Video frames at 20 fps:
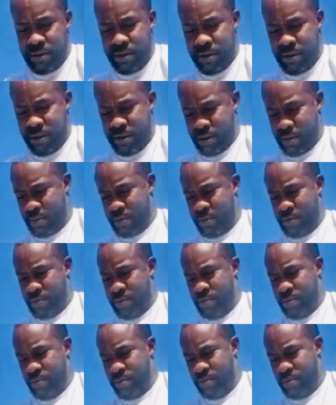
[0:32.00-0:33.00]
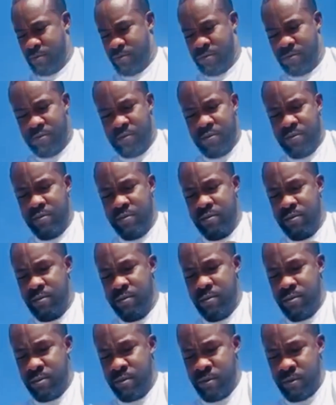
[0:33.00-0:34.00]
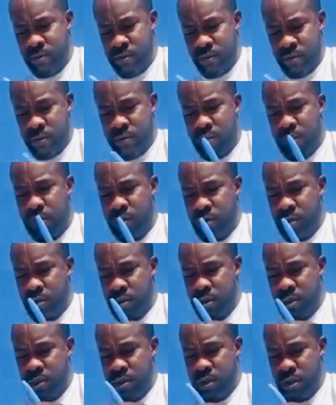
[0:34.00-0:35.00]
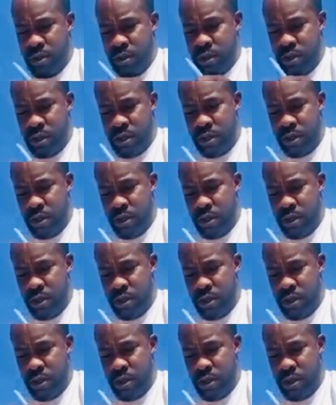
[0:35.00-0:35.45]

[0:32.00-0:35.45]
(no one is talking)